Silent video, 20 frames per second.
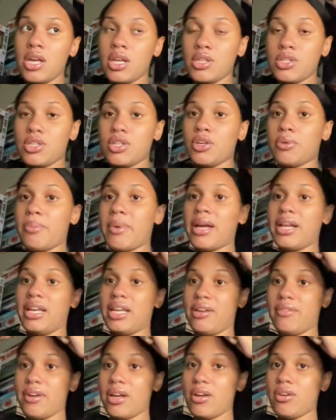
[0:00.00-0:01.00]
took my
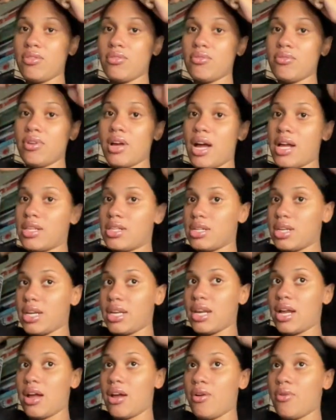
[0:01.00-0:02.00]
leave out, I took it
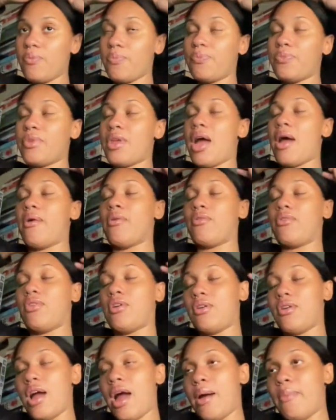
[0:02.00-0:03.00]
out,
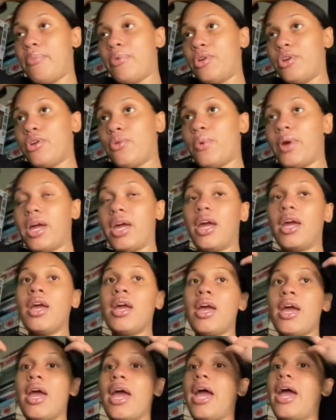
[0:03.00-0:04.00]
I put it away,
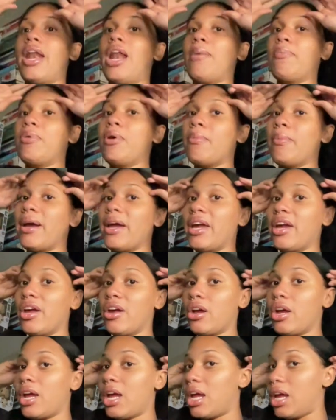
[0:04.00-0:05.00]
and I put my
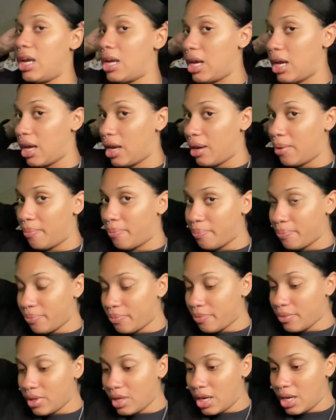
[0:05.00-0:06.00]
hair in
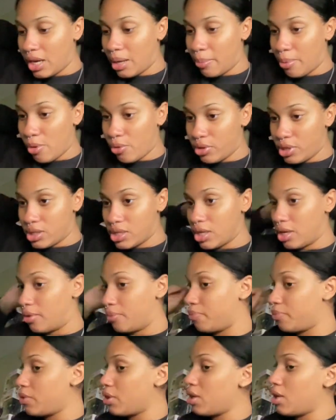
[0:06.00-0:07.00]
a ponytail.
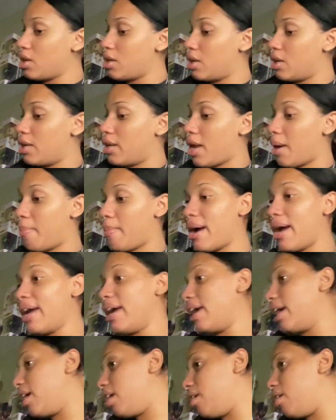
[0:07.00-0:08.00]
Now my
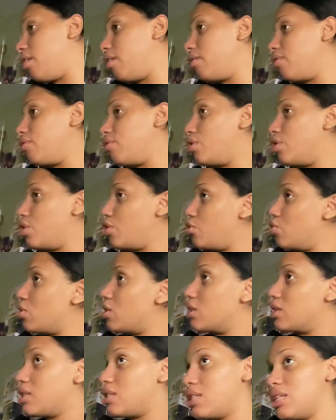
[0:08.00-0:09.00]
hair, you
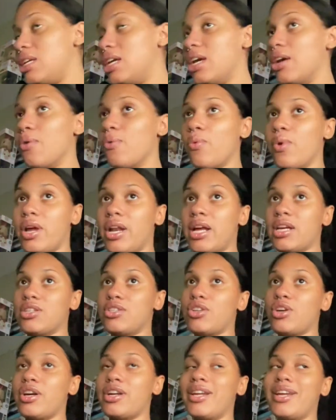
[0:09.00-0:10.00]
could see it when I
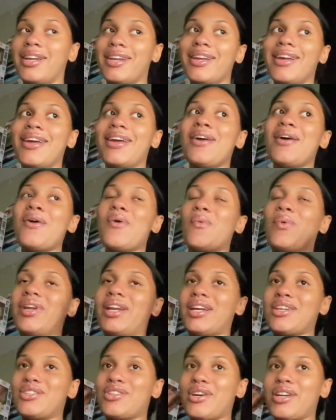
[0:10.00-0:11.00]

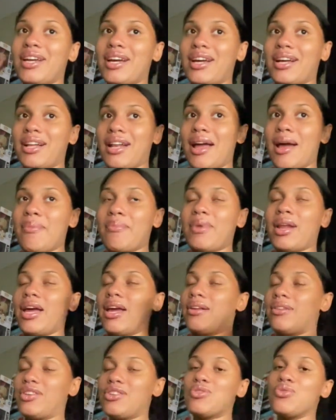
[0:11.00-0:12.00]
started clamp,
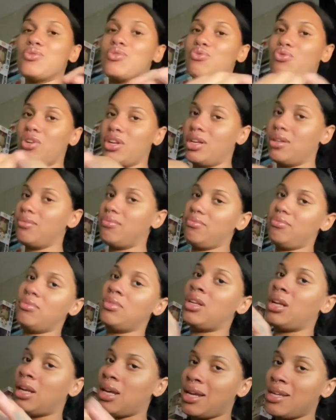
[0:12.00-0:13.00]
like this was really
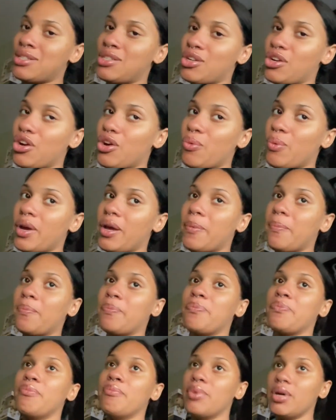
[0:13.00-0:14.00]
the lazy girl way,
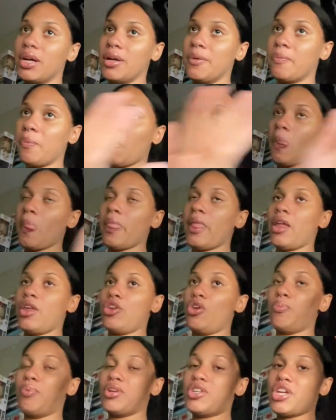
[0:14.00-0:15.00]
but you
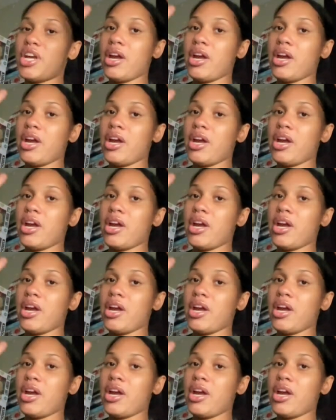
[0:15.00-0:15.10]
put your hair